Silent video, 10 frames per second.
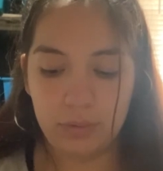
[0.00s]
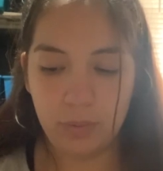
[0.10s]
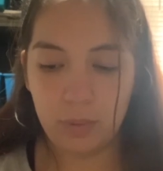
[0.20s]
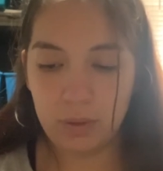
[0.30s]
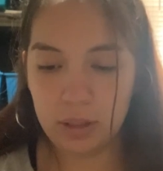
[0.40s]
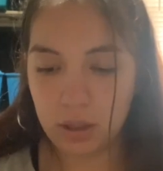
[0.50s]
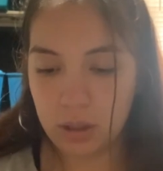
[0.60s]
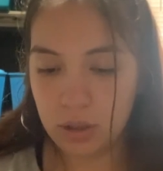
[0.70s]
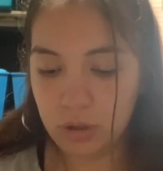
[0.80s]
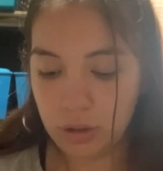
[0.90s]
we started
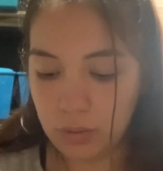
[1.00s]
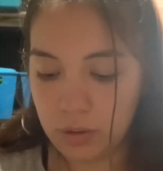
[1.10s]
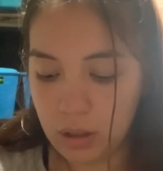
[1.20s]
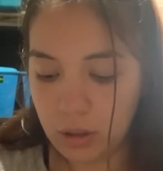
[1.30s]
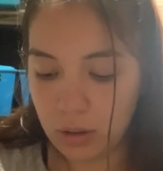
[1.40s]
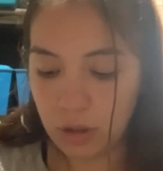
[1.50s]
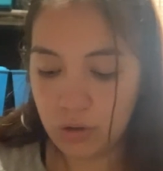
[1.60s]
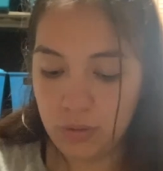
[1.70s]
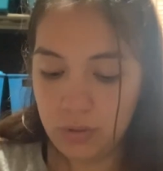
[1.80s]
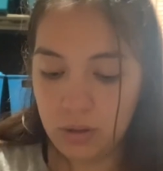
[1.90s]
introducing like juice
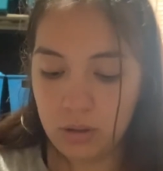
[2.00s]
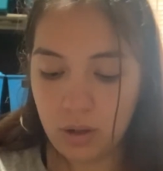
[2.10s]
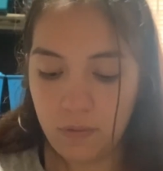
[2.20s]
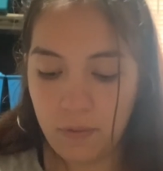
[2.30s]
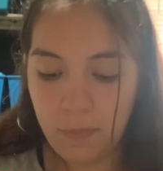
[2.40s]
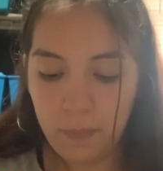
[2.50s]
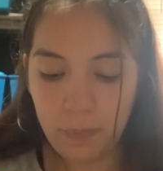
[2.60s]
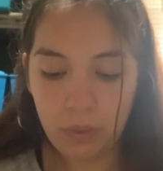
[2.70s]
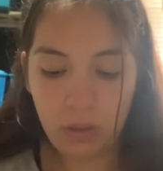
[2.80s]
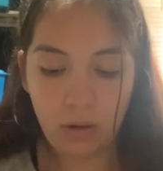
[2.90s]
and stuff.
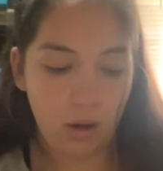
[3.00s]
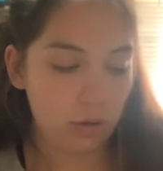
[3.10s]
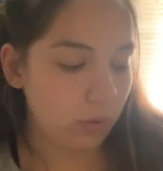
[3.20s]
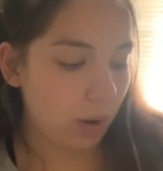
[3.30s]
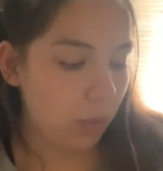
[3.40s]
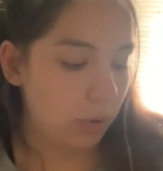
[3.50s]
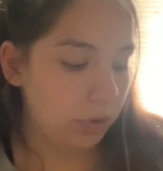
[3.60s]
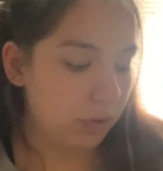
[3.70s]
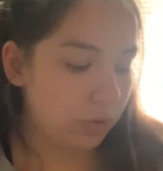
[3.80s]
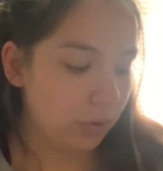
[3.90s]
So at 1 year
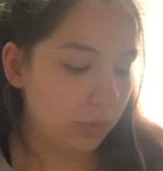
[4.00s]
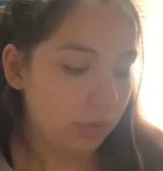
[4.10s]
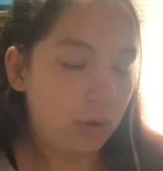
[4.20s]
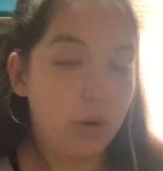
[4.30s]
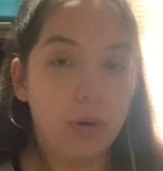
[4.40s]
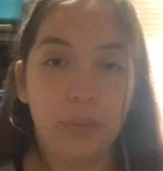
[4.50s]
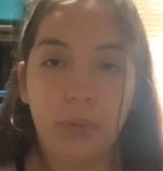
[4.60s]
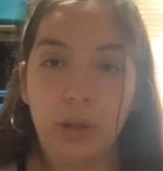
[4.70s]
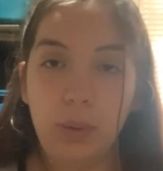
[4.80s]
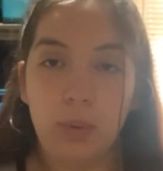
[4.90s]
old, he
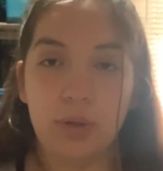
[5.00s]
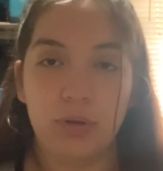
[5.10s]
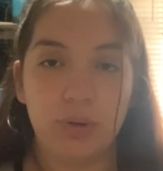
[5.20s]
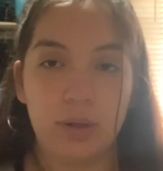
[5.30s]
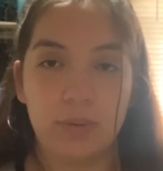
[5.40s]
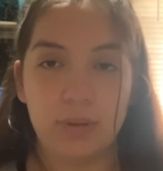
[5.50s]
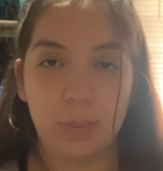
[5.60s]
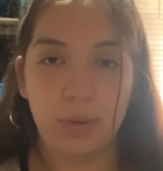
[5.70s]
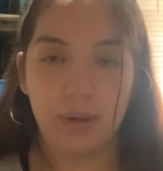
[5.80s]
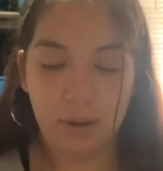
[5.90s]
went straight to a sippy
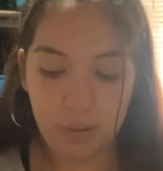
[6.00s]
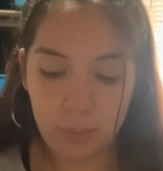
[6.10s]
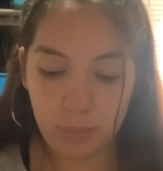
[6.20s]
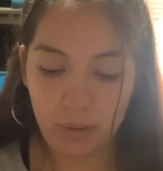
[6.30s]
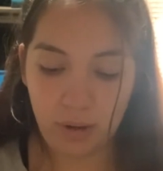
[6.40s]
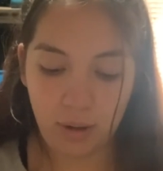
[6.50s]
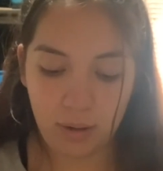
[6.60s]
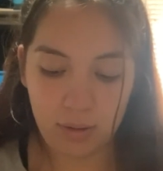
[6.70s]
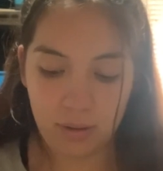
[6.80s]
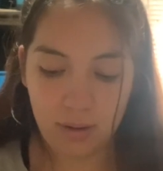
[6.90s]
cup and
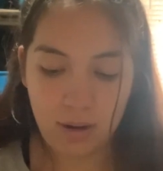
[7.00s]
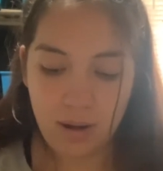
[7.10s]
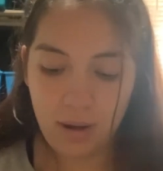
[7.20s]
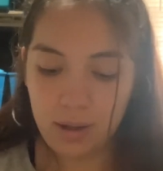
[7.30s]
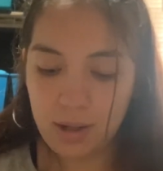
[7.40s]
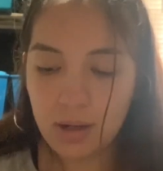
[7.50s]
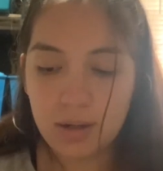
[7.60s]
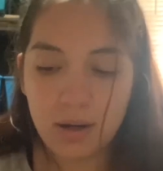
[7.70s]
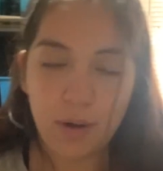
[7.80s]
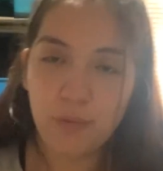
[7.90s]
he
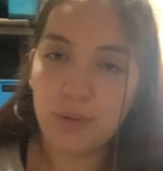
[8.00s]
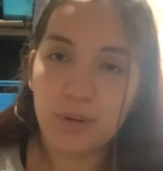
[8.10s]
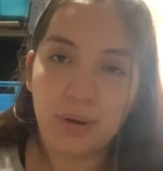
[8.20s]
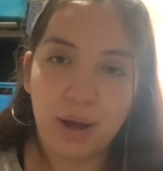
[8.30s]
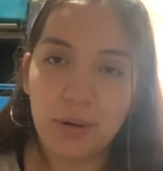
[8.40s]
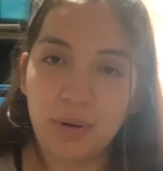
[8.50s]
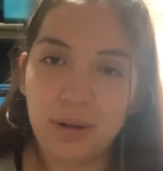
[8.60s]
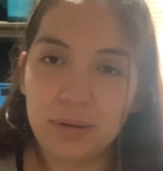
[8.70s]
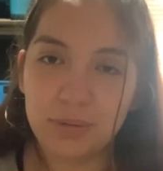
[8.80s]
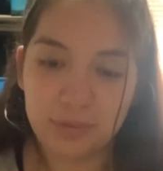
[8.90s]
never had a bottle.
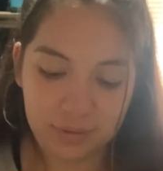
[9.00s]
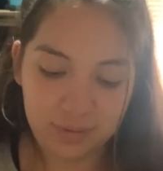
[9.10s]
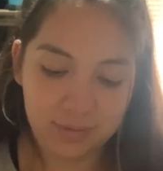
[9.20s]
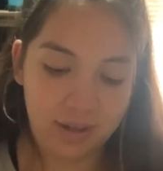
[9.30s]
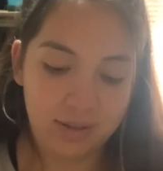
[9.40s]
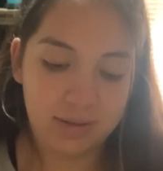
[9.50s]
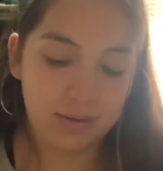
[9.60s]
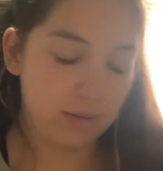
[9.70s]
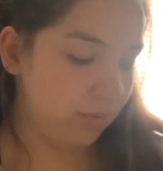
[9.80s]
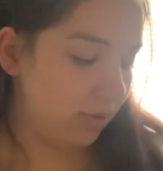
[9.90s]
That is so
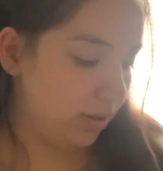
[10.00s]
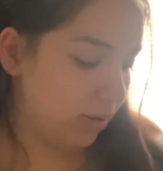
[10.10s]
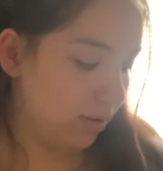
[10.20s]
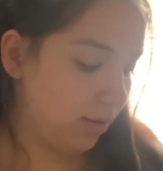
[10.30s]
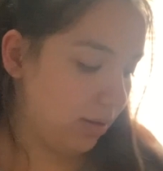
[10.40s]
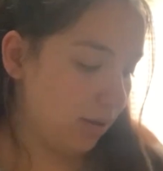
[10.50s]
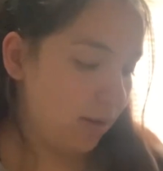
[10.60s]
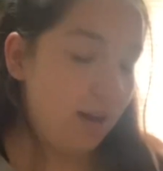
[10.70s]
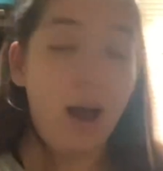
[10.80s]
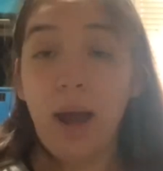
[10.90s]
weird.
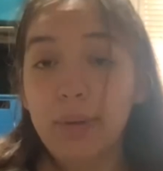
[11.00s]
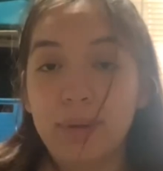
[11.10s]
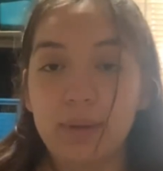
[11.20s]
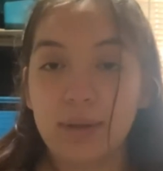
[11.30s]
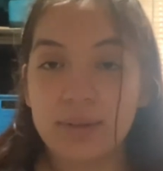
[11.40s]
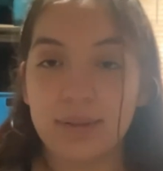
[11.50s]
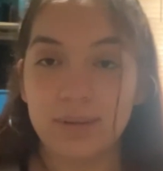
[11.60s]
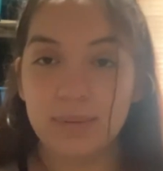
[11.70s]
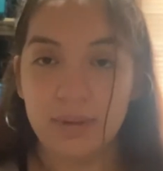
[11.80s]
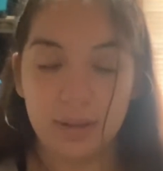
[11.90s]
I think that's so
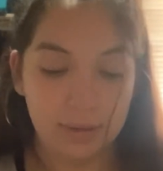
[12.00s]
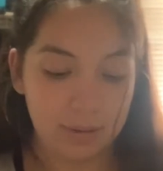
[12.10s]
weird.